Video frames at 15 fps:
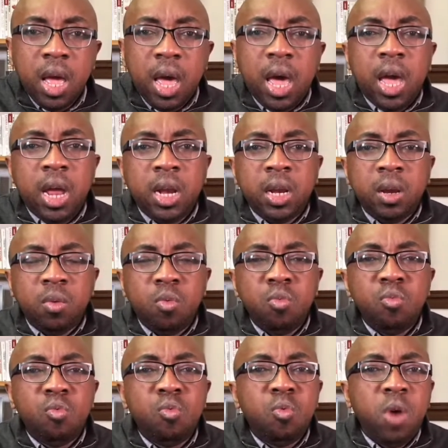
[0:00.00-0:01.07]
and
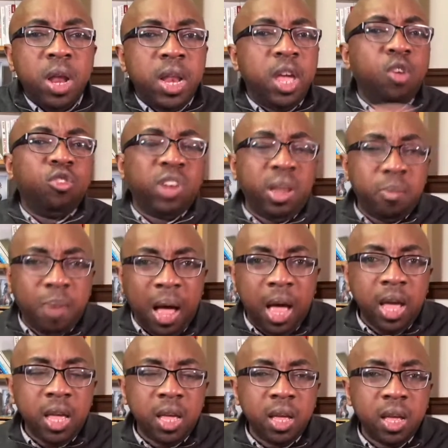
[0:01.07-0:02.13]
when they usually
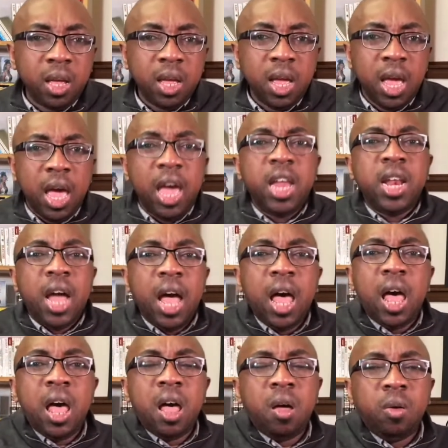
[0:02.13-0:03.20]
buy. And
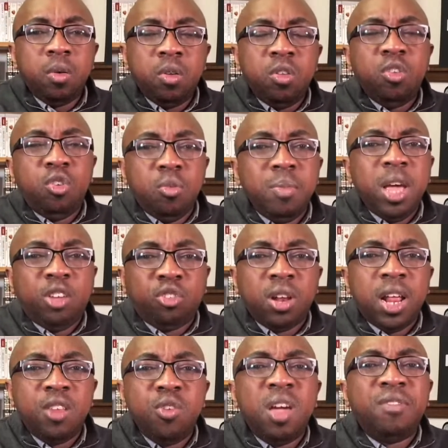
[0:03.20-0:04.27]
now you make sure
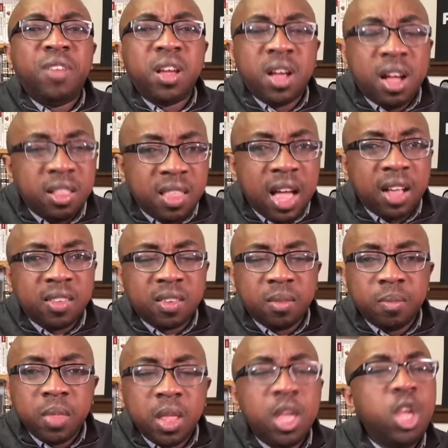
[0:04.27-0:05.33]
that you have the contact.
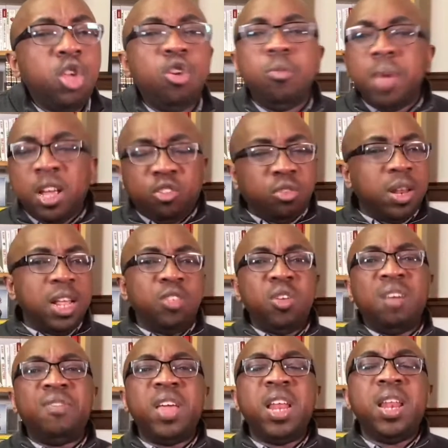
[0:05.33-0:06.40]
You make sure that
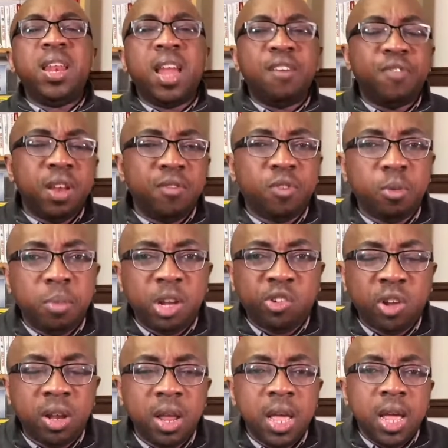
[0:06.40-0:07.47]
you have enough
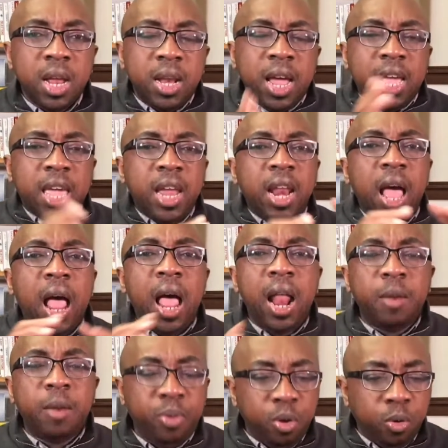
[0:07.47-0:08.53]
information that can
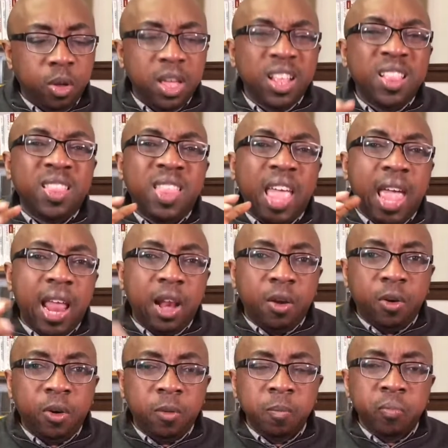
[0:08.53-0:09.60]
help you
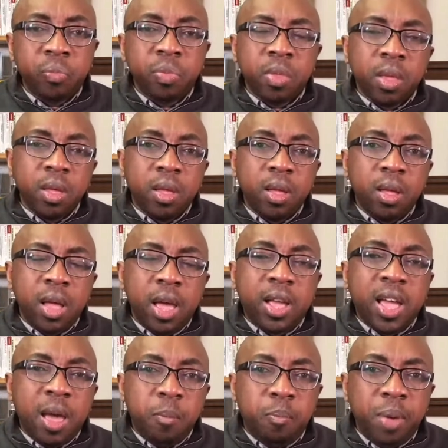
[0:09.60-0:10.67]
tailor a
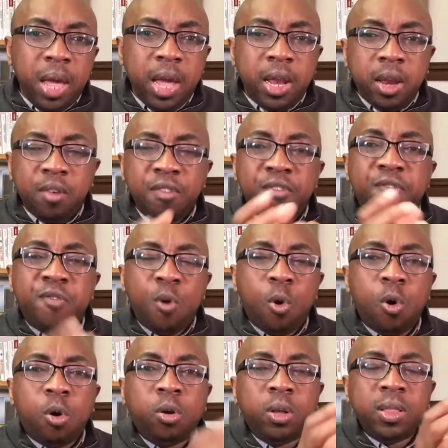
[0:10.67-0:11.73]
campaign
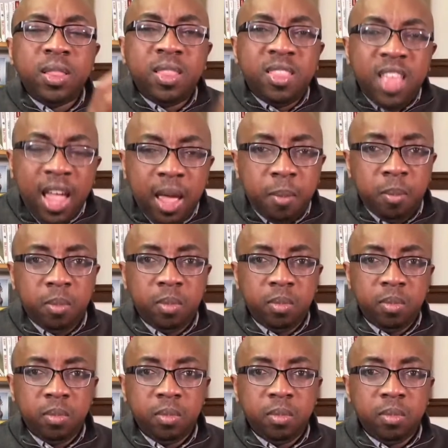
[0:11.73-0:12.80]
for them,
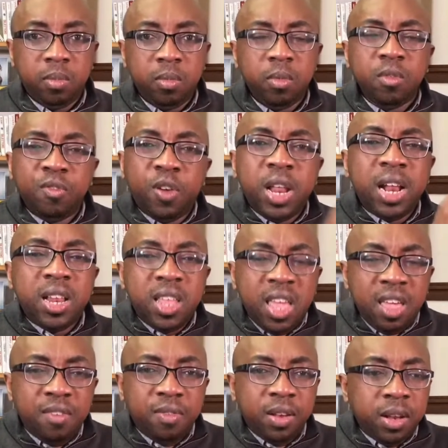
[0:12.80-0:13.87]
for that
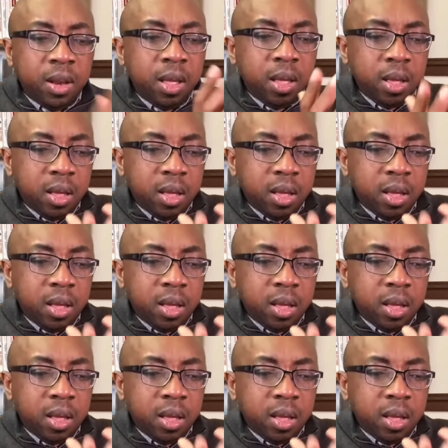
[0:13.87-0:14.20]
given